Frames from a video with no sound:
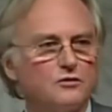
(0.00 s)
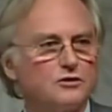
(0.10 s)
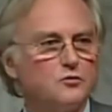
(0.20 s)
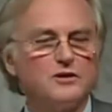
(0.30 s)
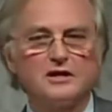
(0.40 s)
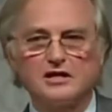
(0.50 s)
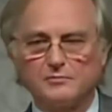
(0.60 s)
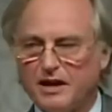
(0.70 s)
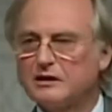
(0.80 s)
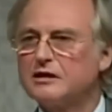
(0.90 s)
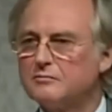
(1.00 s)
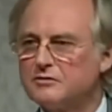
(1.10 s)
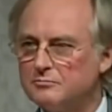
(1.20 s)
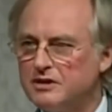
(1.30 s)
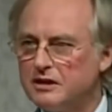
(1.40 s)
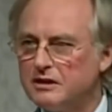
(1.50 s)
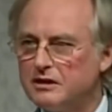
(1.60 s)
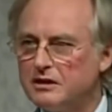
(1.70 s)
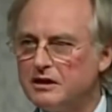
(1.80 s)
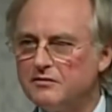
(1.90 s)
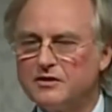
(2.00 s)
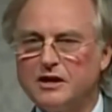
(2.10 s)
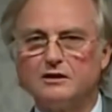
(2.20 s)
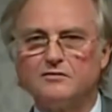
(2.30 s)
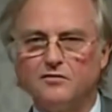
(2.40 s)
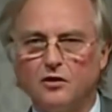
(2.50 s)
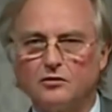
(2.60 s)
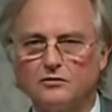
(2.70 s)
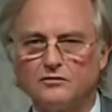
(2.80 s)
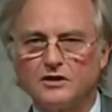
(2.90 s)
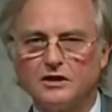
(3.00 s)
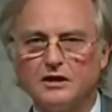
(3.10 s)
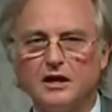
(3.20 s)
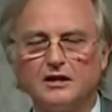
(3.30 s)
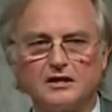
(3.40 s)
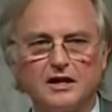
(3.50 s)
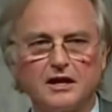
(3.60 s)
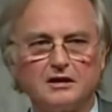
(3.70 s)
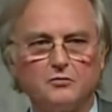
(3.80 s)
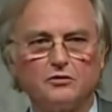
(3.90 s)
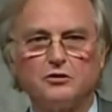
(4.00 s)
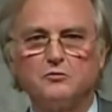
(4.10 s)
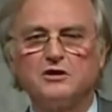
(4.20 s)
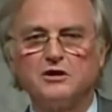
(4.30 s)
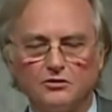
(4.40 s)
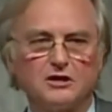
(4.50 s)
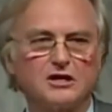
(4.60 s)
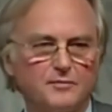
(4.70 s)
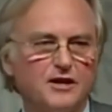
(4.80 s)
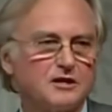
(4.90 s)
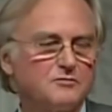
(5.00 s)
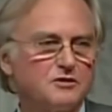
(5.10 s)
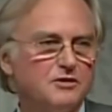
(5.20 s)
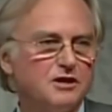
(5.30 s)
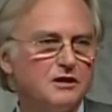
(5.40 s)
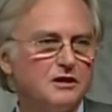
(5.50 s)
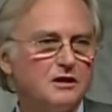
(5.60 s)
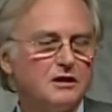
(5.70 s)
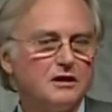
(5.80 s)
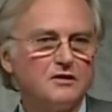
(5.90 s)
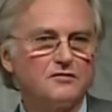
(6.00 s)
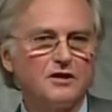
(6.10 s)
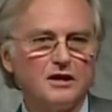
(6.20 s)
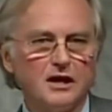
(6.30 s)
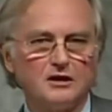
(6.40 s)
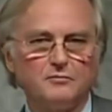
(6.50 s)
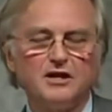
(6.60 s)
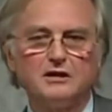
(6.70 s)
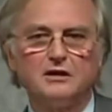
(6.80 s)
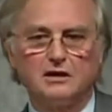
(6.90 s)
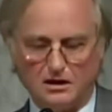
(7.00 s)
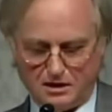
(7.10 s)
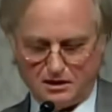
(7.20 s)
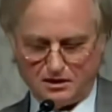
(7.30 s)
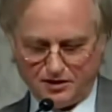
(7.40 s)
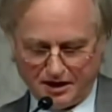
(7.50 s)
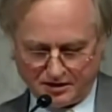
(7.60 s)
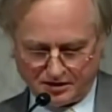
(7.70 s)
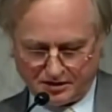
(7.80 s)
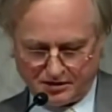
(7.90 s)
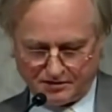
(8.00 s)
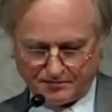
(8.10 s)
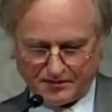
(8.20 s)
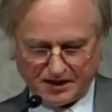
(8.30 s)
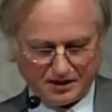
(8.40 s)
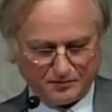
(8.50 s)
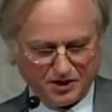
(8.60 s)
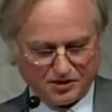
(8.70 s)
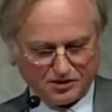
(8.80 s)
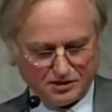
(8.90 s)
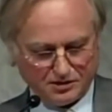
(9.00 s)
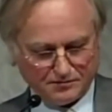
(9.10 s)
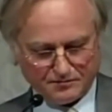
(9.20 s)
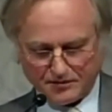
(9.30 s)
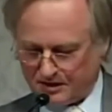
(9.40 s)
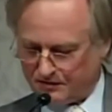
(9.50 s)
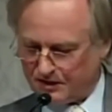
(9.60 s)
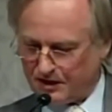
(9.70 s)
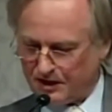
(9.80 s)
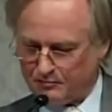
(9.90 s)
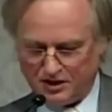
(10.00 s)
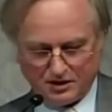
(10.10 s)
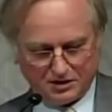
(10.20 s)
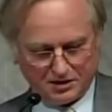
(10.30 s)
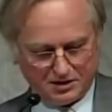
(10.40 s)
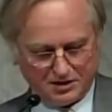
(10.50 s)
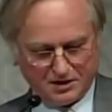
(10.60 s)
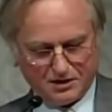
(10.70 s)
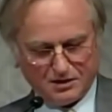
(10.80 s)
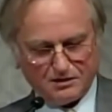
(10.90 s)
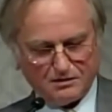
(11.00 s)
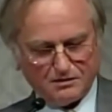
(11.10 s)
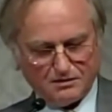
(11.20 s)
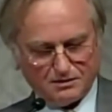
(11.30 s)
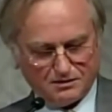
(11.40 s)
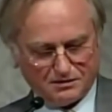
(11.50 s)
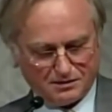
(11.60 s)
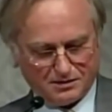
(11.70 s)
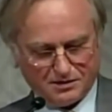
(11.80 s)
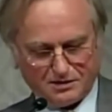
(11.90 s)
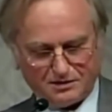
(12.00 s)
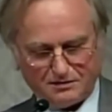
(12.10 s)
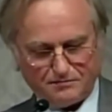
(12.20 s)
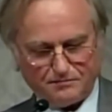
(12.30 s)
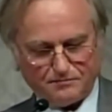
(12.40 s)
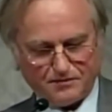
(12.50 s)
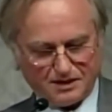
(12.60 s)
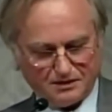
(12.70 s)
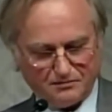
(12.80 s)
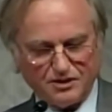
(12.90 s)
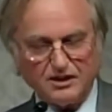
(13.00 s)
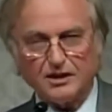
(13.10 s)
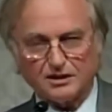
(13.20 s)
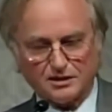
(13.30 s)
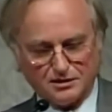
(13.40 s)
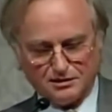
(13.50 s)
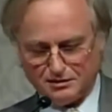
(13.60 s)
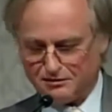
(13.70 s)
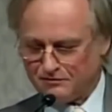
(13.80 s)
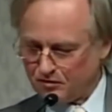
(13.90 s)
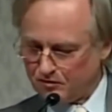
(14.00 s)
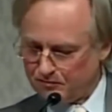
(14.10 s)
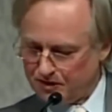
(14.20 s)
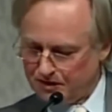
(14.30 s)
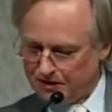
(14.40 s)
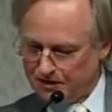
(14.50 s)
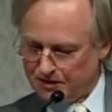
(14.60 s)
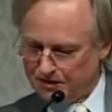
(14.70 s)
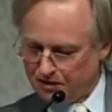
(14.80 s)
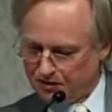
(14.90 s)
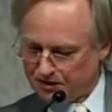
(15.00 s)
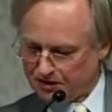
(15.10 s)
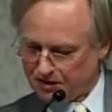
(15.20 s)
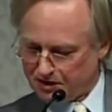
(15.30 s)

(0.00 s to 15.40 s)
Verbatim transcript: what you would expect them to be if they had evolved, and exactly what you would not expect them to be if they had been created, especially if they had been uh, released from Noah's